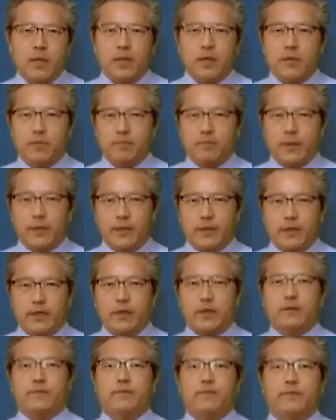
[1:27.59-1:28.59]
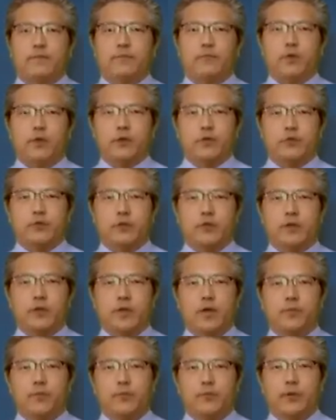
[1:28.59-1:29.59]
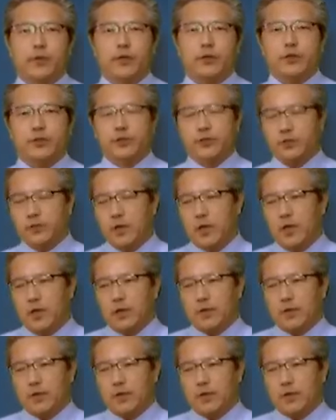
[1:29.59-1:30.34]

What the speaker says: In many restaurant operations,